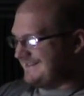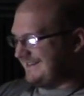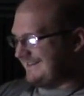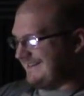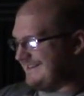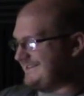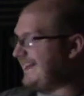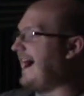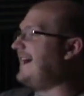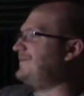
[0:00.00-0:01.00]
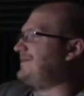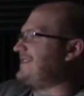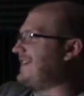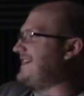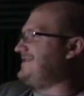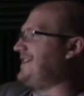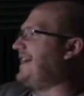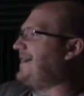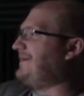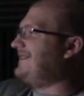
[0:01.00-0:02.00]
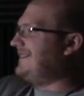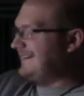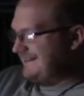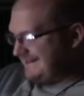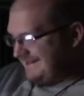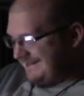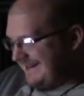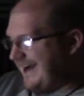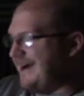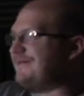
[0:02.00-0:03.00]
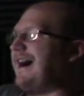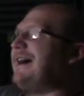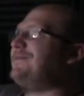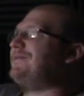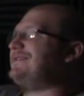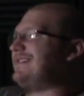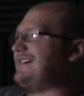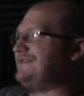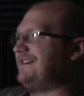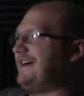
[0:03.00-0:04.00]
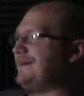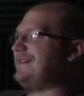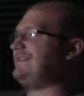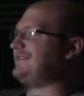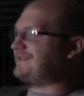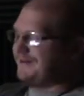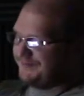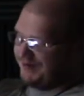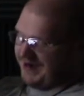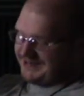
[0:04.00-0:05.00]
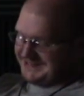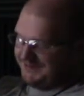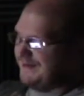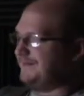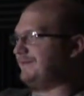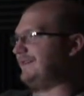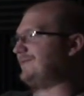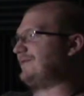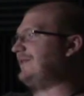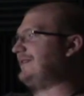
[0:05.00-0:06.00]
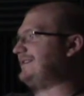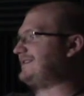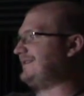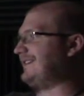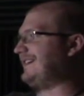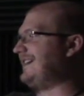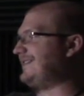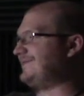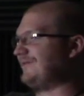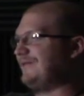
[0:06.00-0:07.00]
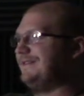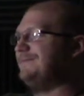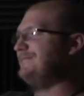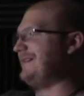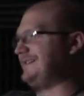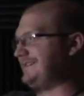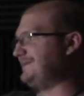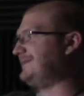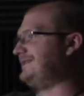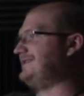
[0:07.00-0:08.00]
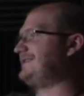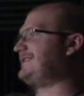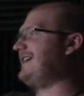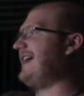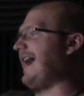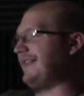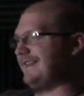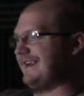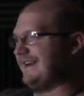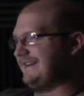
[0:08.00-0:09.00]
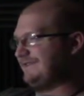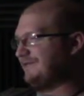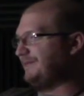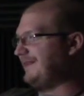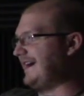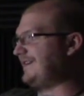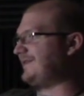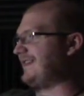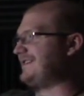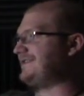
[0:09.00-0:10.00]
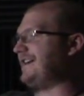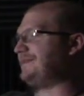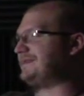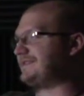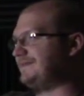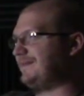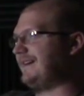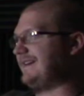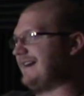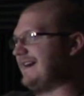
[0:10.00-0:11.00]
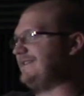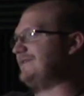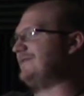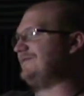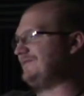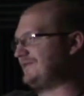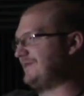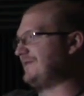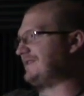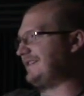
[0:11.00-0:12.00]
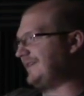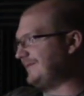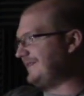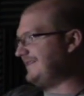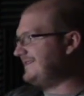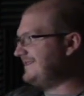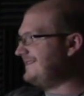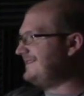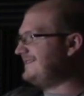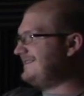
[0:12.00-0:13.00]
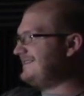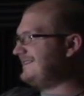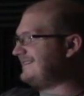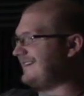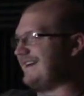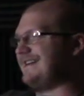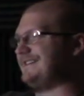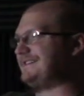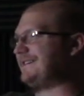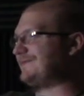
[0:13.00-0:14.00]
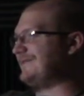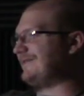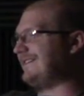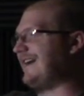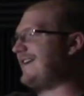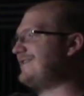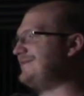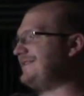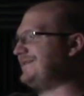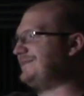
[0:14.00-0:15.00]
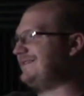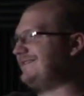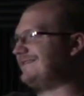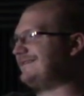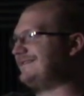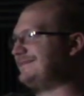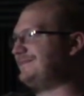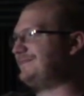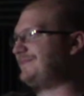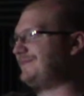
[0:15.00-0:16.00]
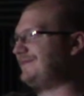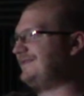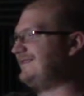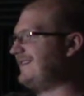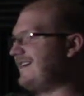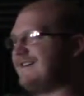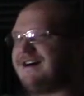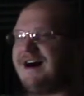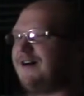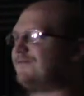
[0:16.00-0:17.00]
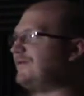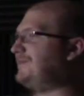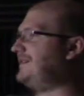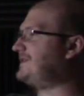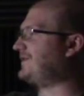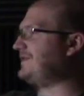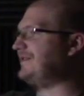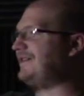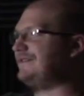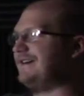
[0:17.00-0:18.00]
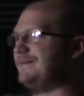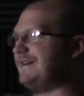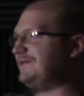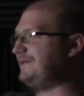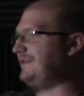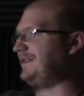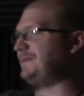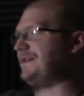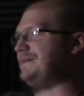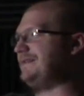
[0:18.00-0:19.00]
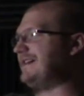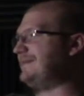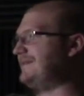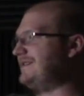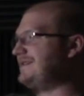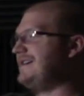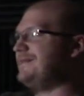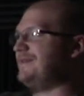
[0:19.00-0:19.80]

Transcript: like that. I want that job. That would be an amazing. I, I job. want that job. I need to start practicing my blunt rolling so that I can roll amazing blunts, and then I need to apply for that job to somebody I know who smokes a lot of weed. Yeah. Like, hey, Seth Rogen, hire me to be your. Um, I'll just roll blunts for you all day. I'll roll blunts for you all day, man. You don't even need to pay me that much. Pay